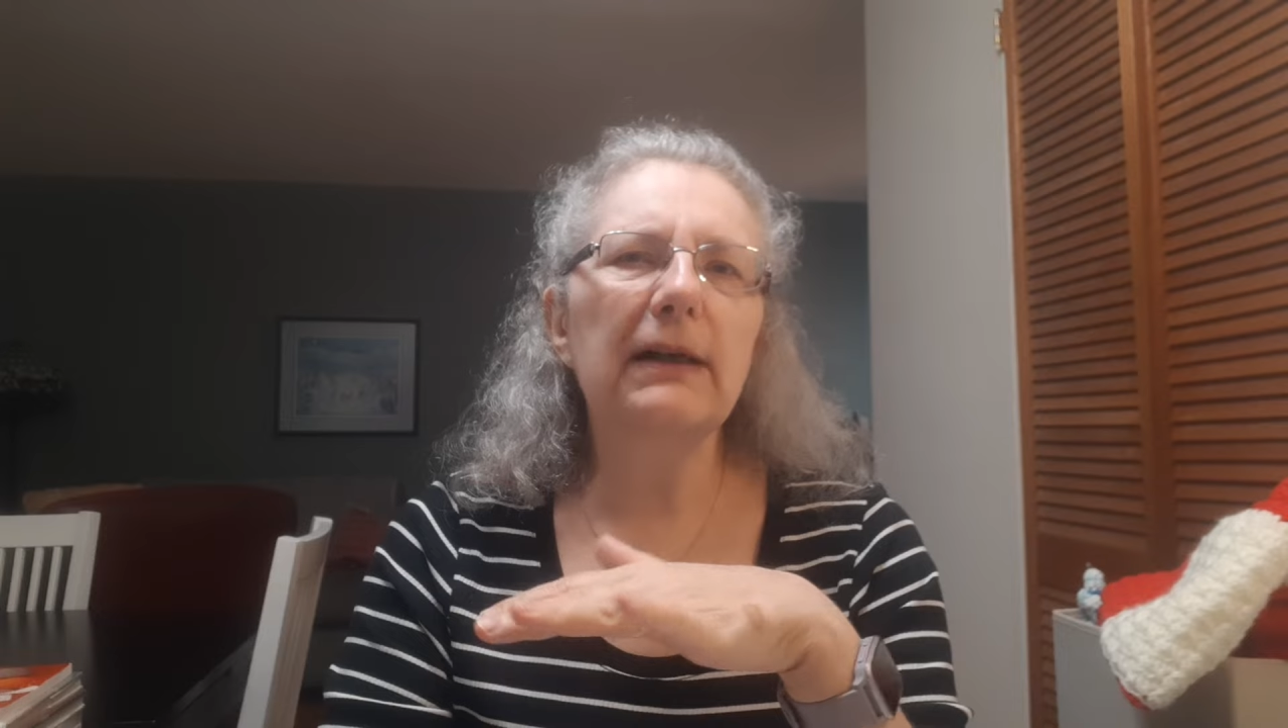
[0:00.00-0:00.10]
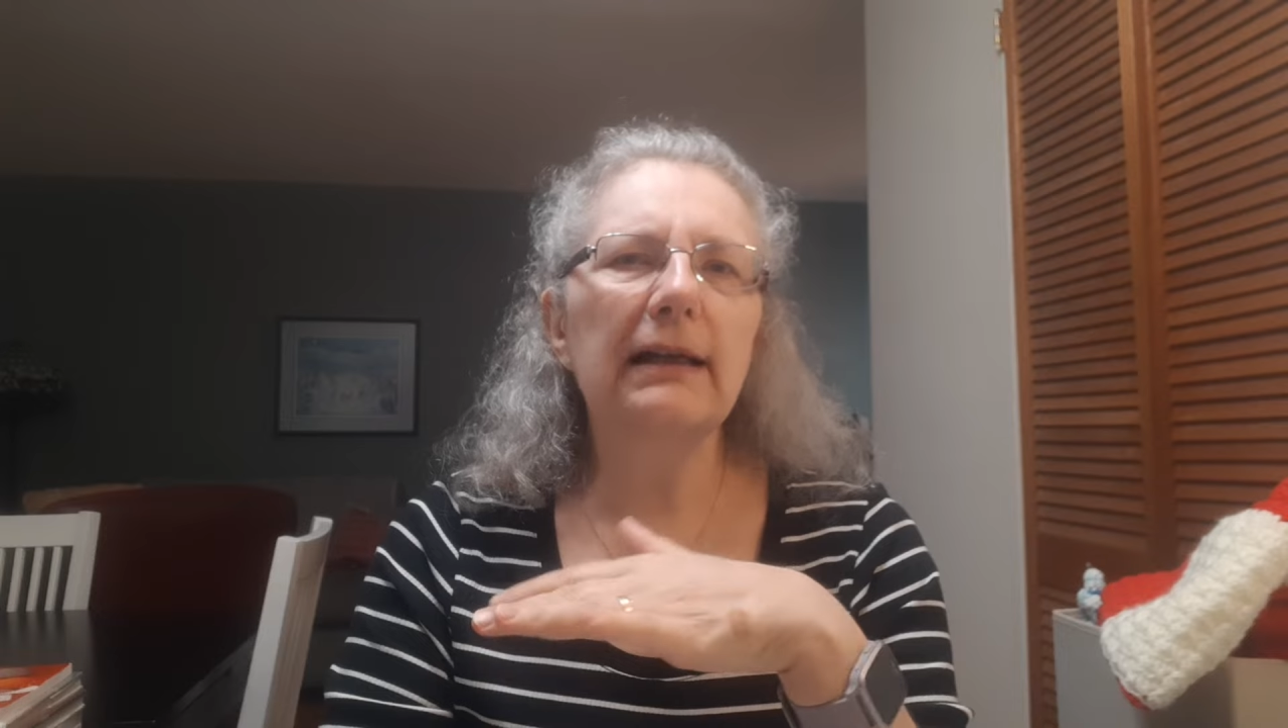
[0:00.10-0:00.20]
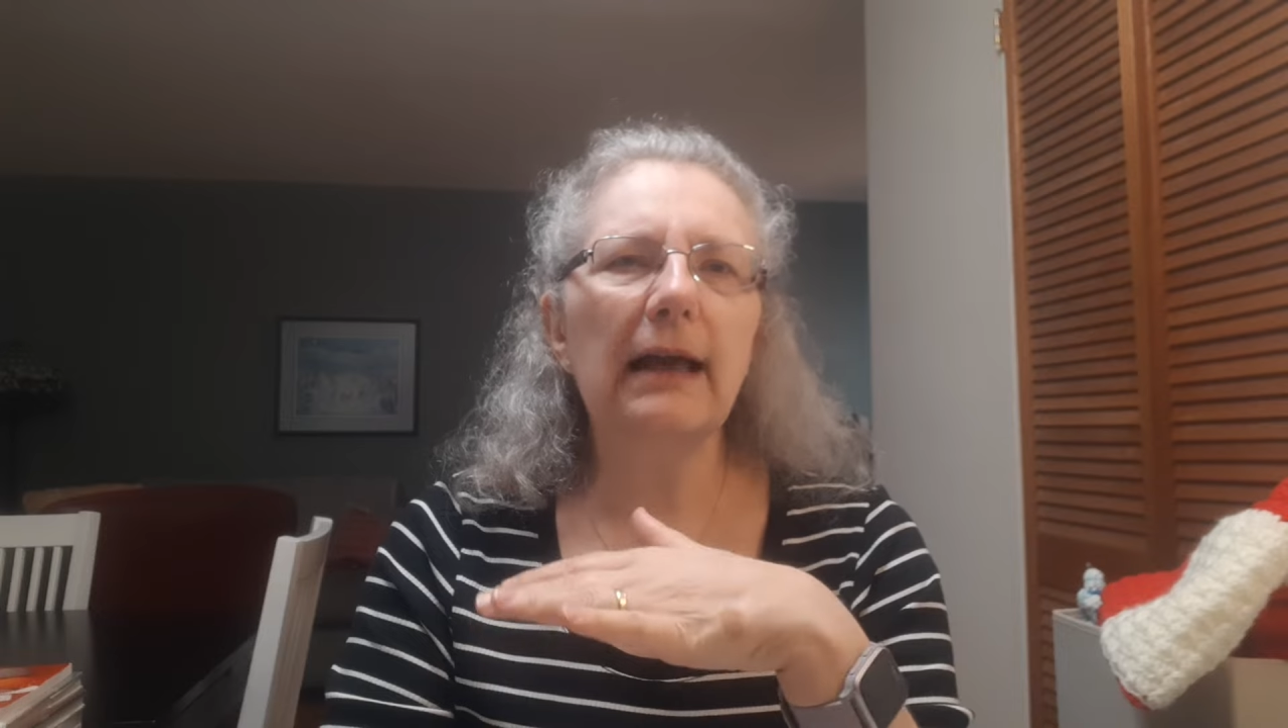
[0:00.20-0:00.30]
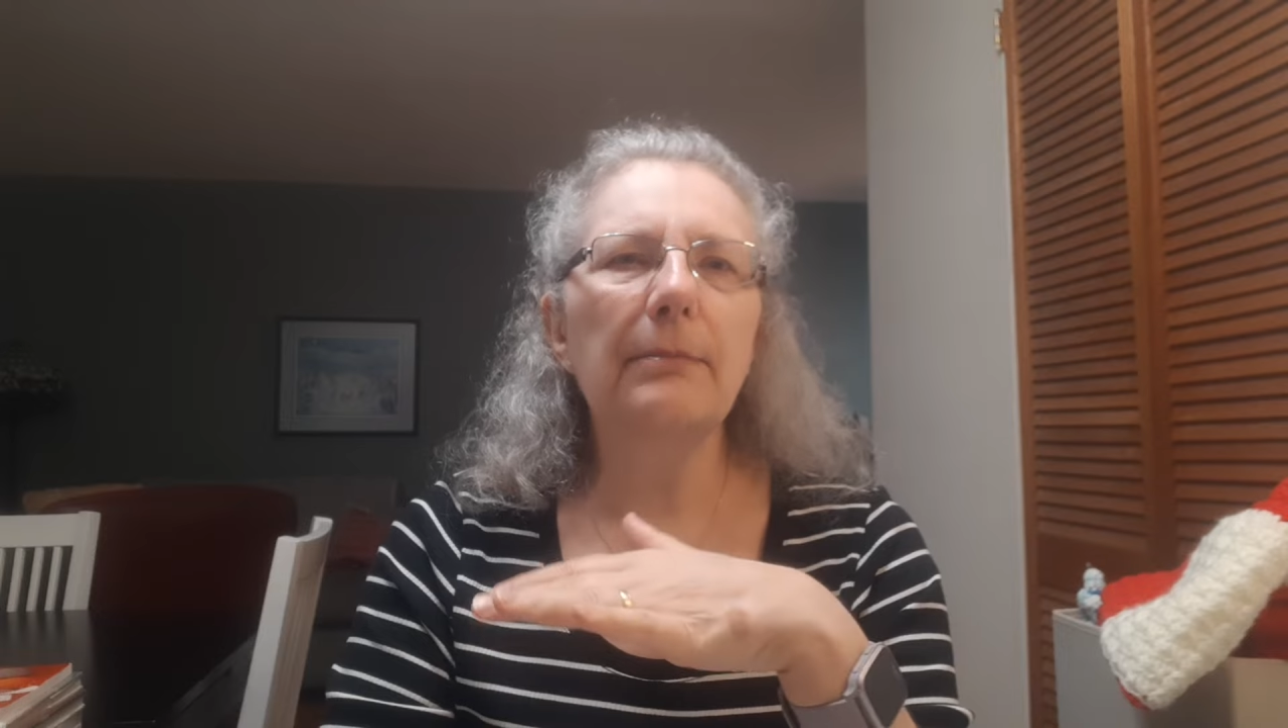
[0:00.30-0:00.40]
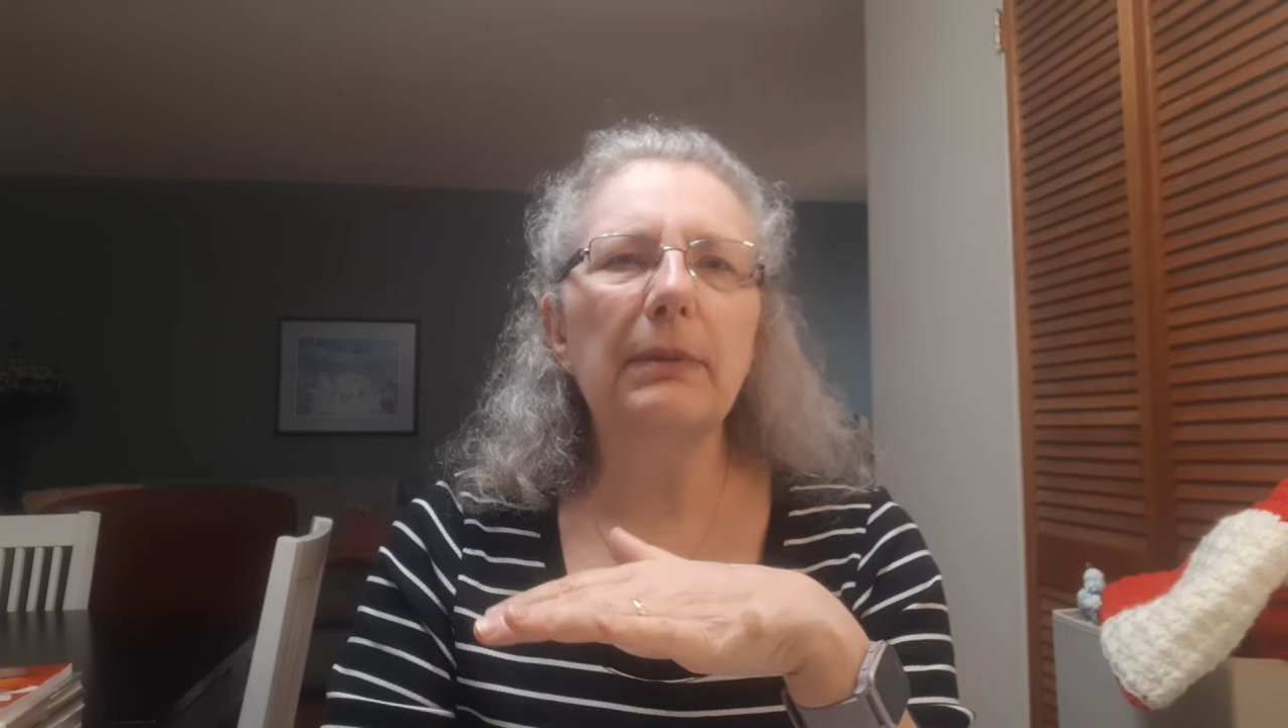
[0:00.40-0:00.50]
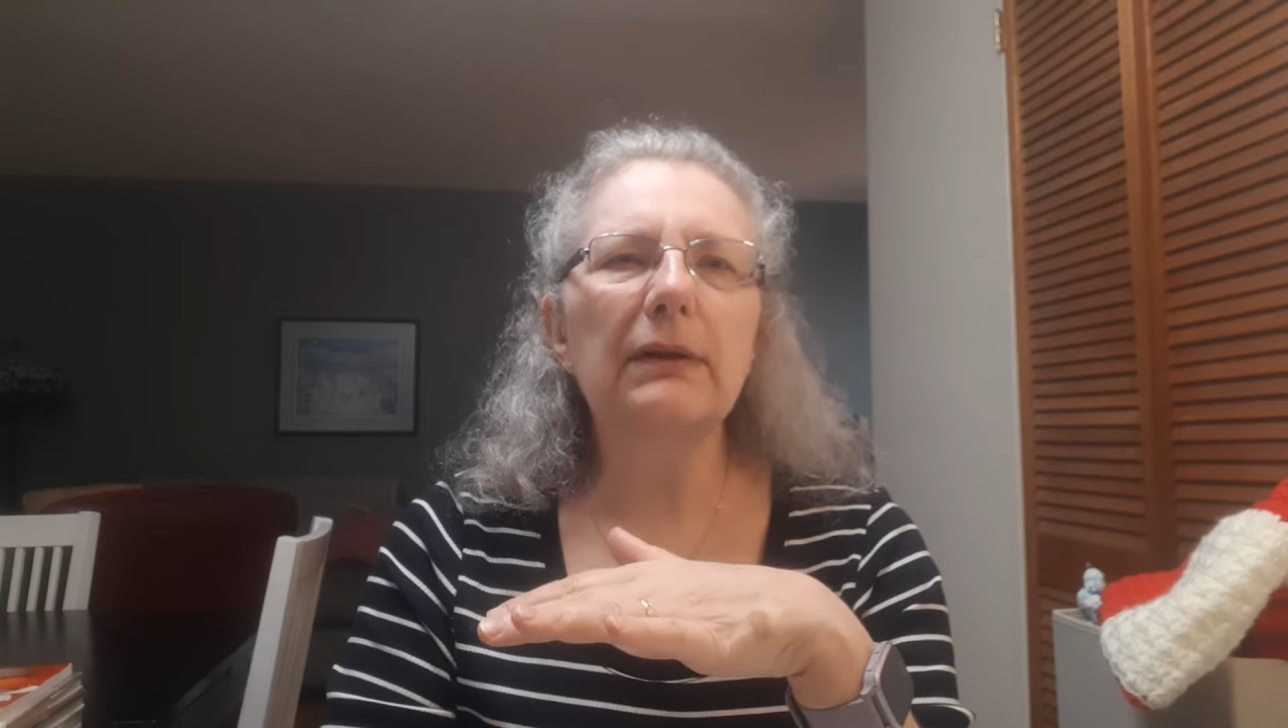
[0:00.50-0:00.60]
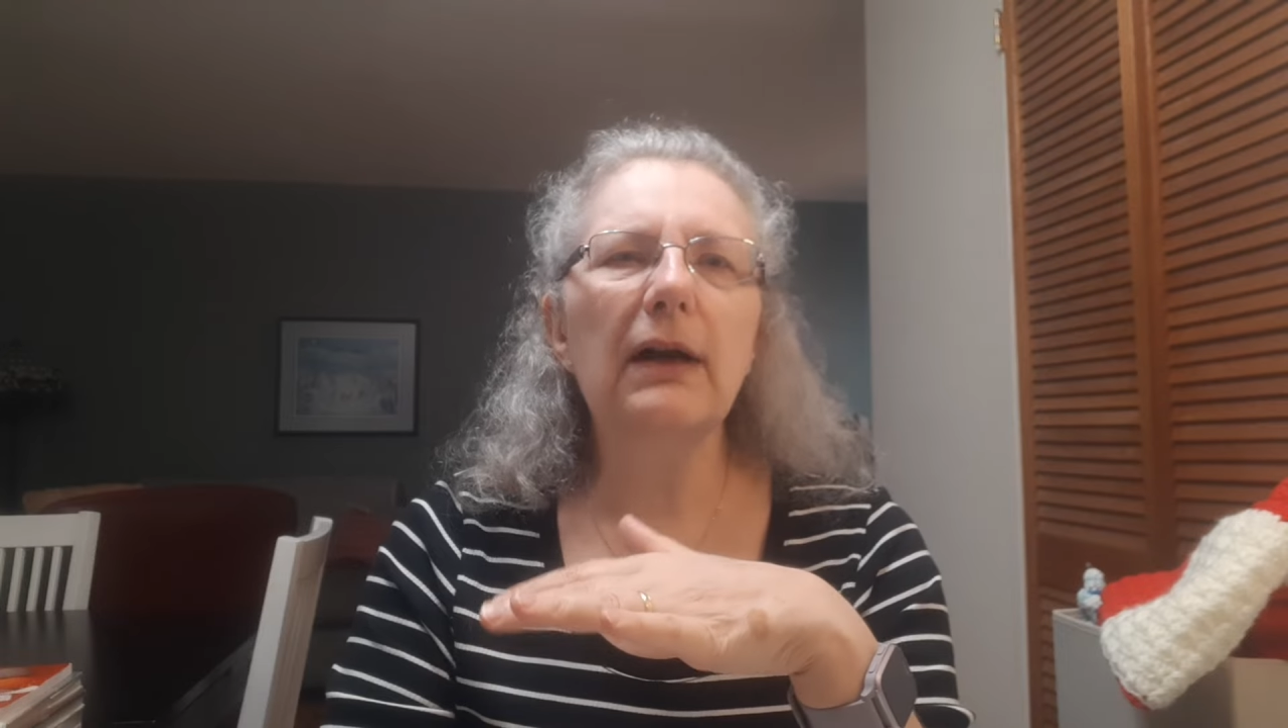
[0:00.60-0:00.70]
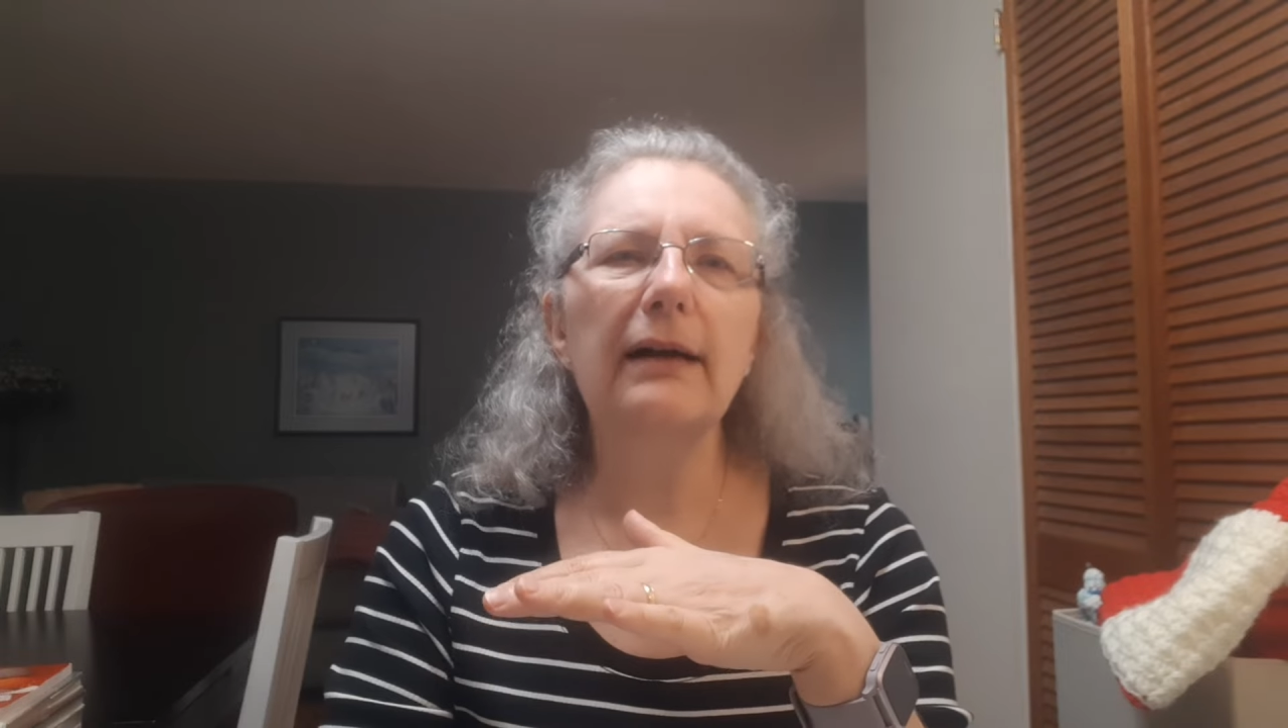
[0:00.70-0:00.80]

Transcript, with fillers: a couple